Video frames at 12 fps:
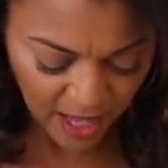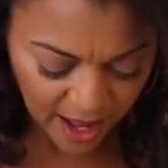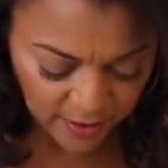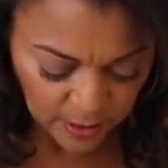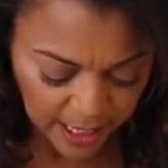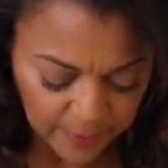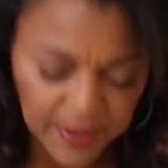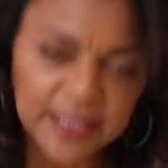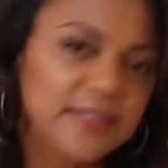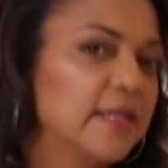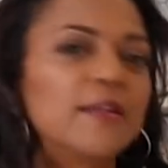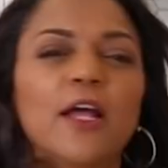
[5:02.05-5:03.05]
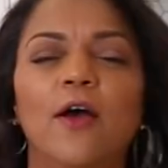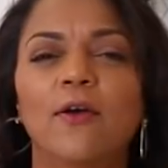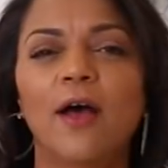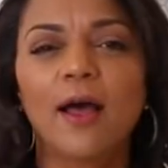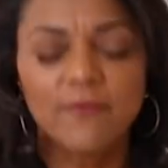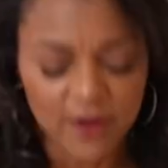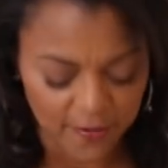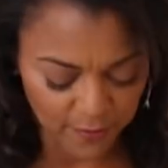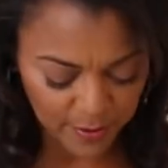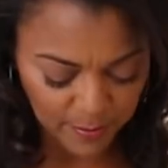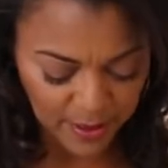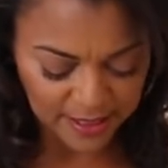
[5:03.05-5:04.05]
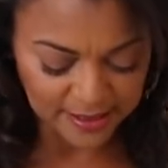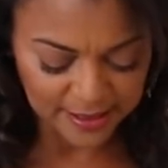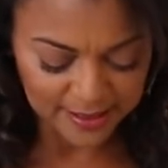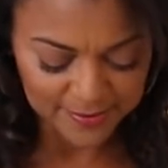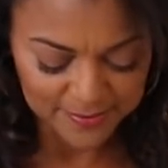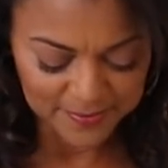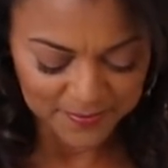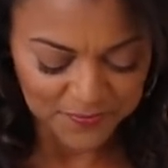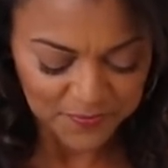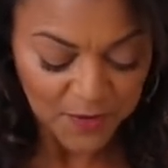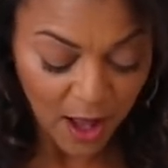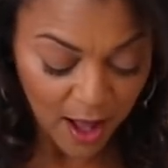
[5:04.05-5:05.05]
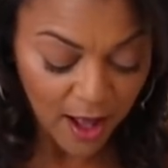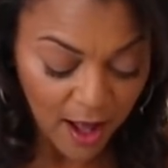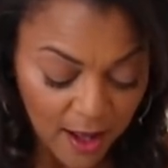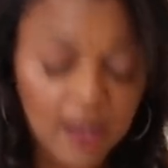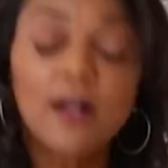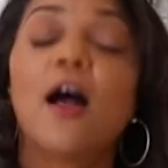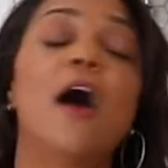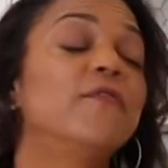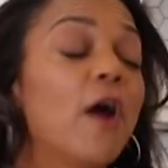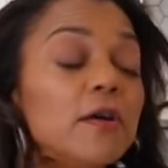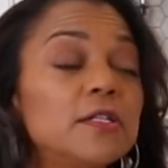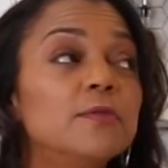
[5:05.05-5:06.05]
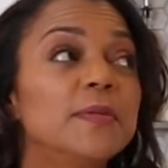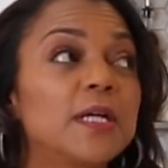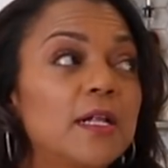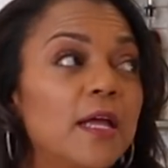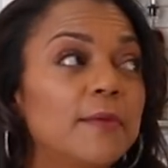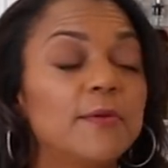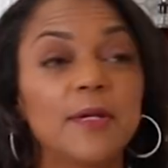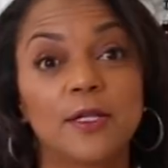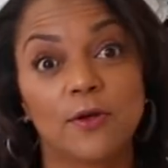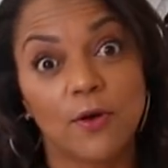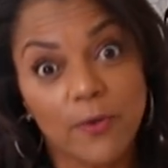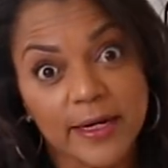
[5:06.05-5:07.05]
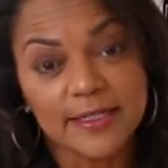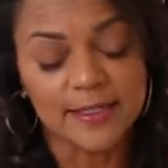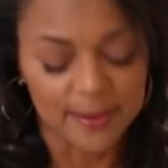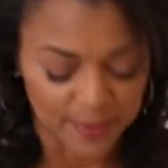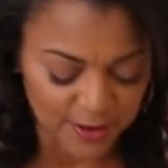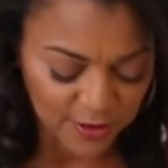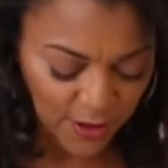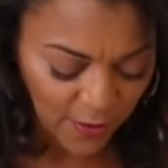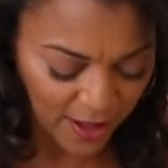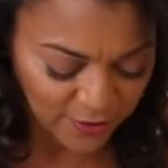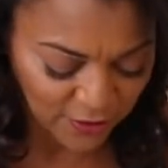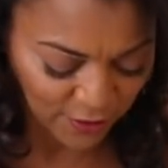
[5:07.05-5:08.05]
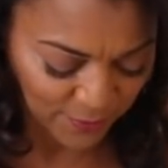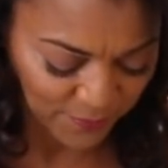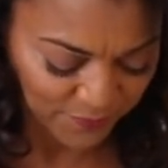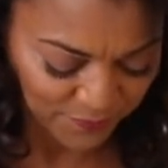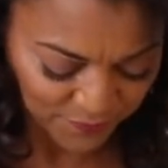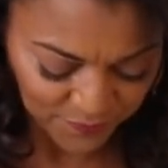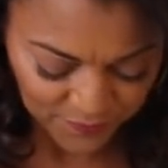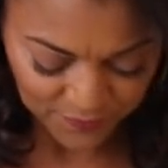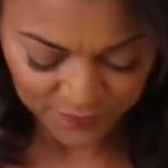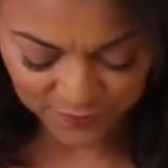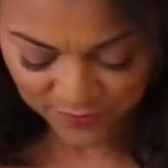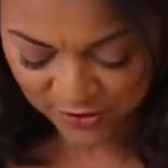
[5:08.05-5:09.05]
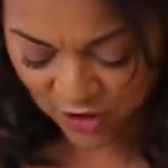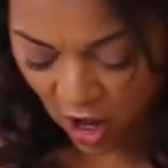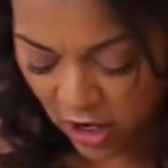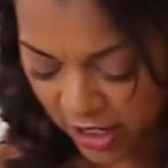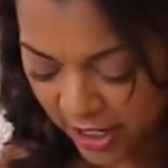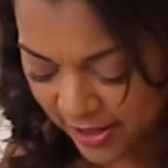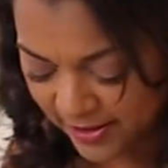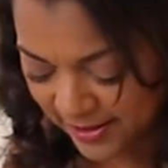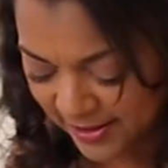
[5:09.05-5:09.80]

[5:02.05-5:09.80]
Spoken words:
I don't like basic though. I've never been basic. I've also been claimed to be a little crazy, but you know that too. It's all good.